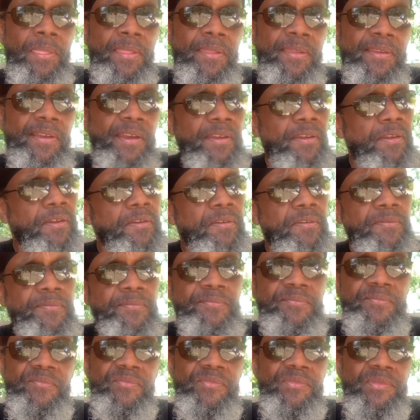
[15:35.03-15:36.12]
hey,
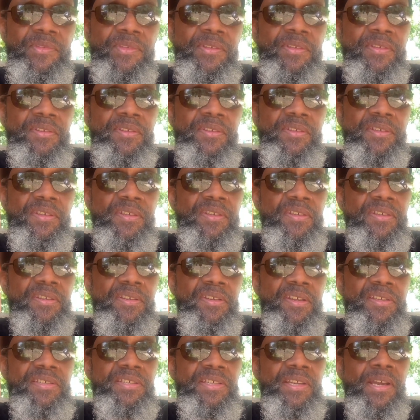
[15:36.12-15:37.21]

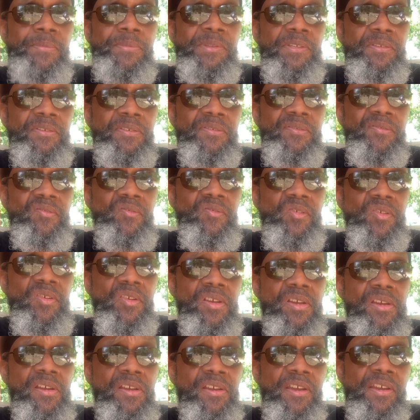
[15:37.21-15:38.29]
that's something.
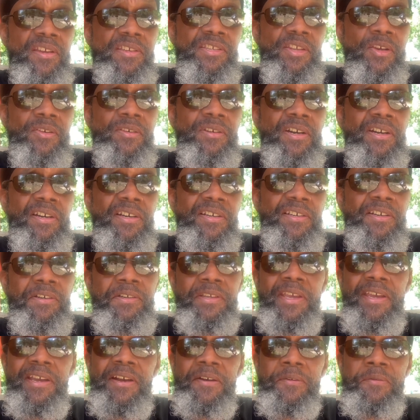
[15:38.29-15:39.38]
And so, oh
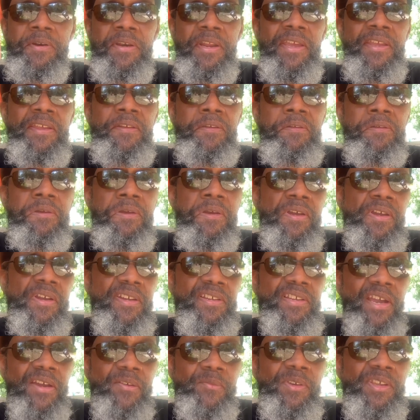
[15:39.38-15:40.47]
yeah, when they
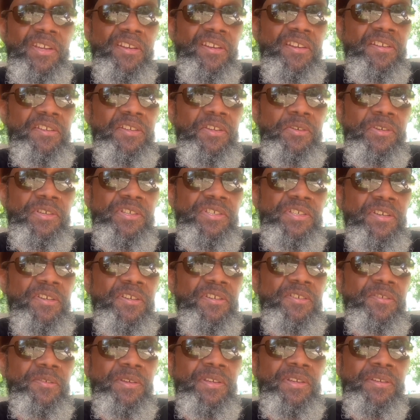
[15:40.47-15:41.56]
got ready to do the
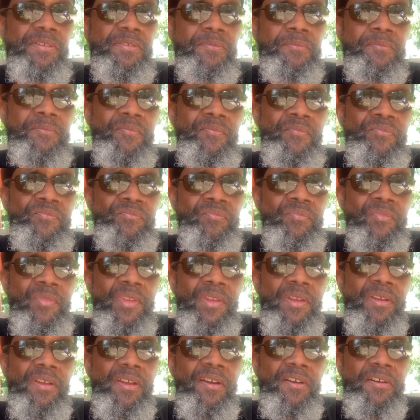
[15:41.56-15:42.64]
surgery,
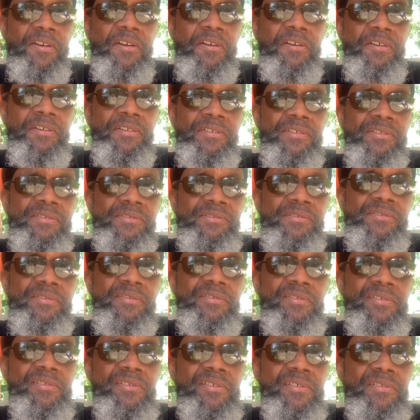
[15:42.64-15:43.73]

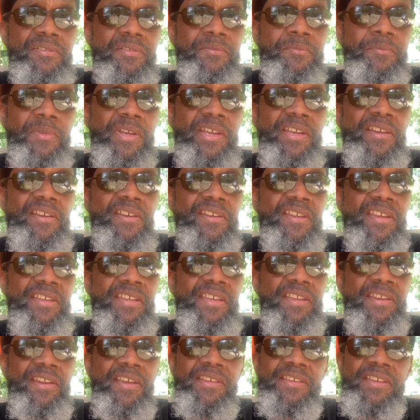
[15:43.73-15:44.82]
man,
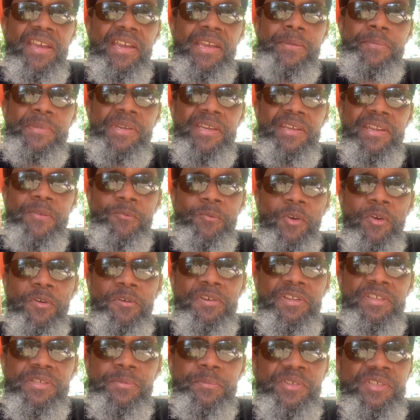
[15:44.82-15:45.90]
they came in, they rolled
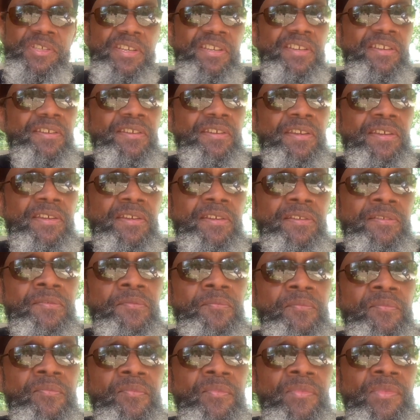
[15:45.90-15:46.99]
this machine in,
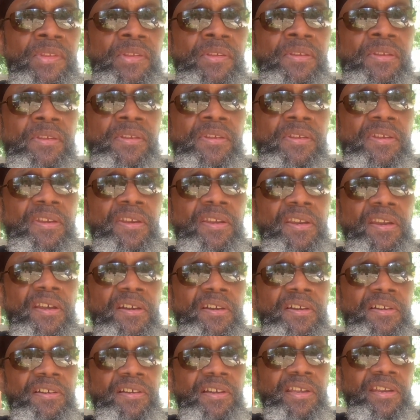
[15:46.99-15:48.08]

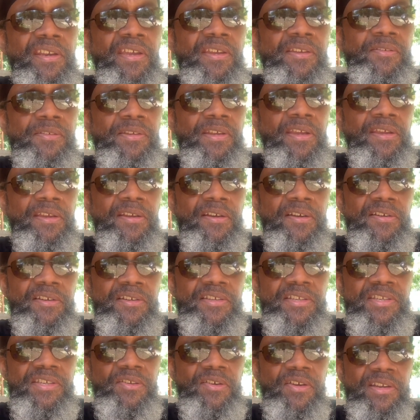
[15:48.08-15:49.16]
and they
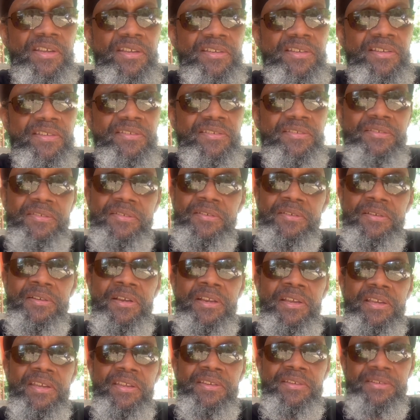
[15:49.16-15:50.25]
started
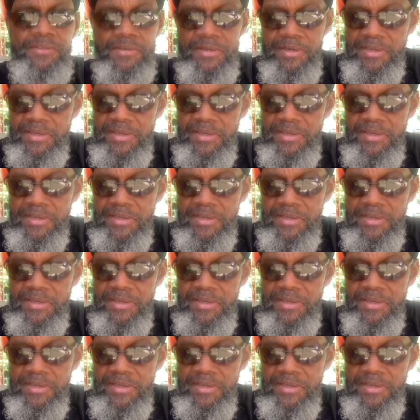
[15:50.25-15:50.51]
clicking